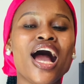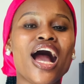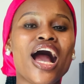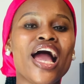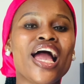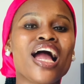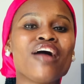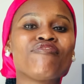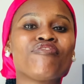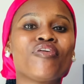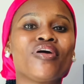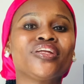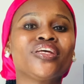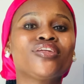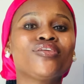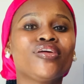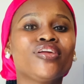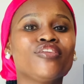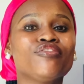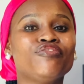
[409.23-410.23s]
I have already
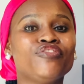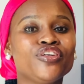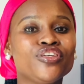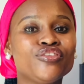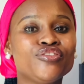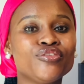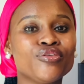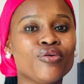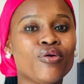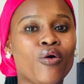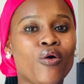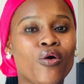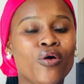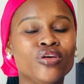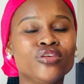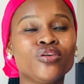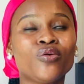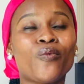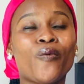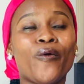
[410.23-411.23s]
done a video
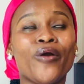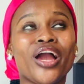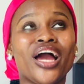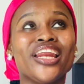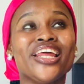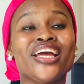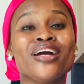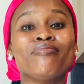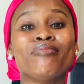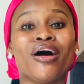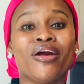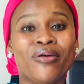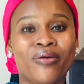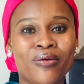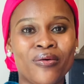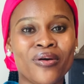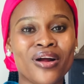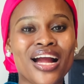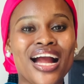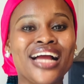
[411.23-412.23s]
on Royal Air
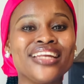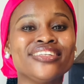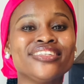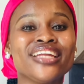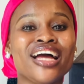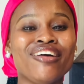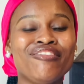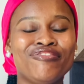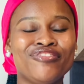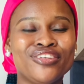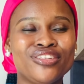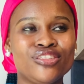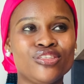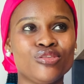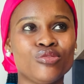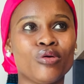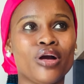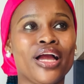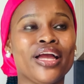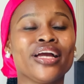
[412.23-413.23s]
Maroc and in that
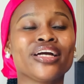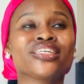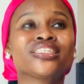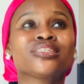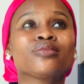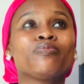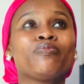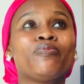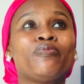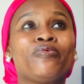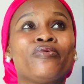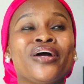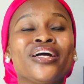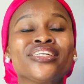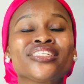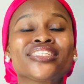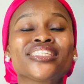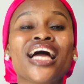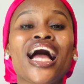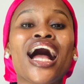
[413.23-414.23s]
video I
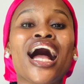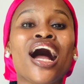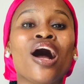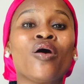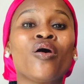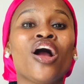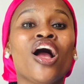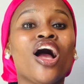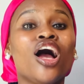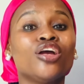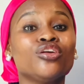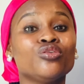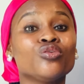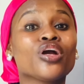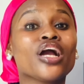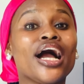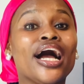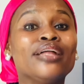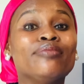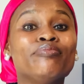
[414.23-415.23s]
expressed how you
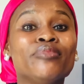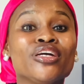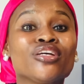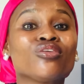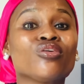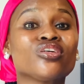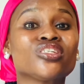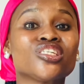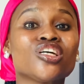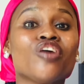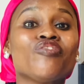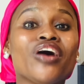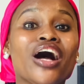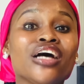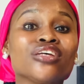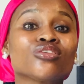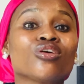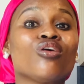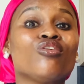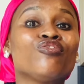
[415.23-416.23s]
can make yourself
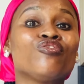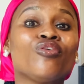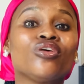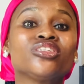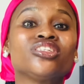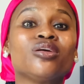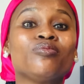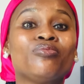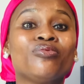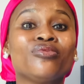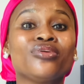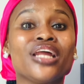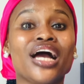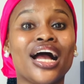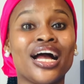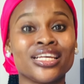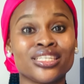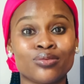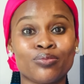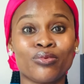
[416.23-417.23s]
as comfortable
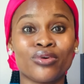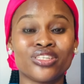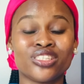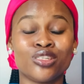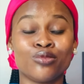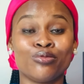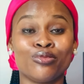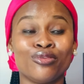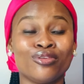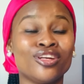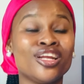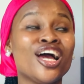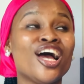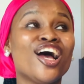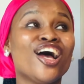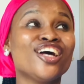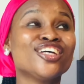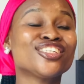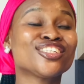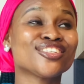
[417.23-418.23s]
as possible
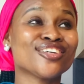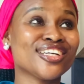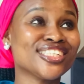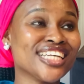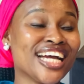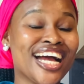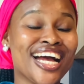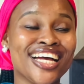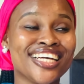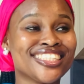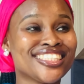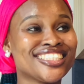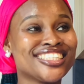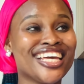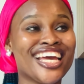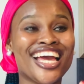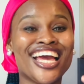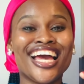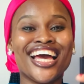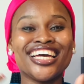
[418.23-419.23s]
such as
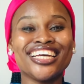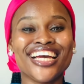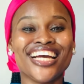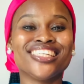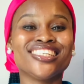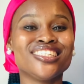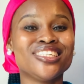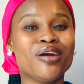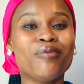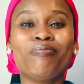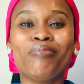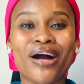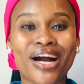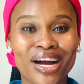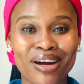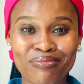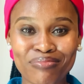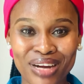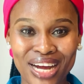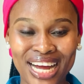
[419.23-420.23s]
getting a
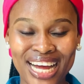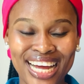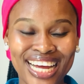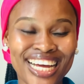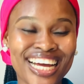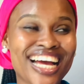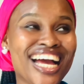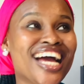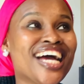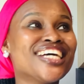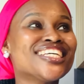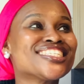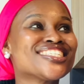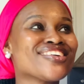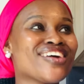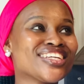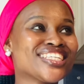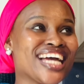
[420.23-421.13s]
power bank, such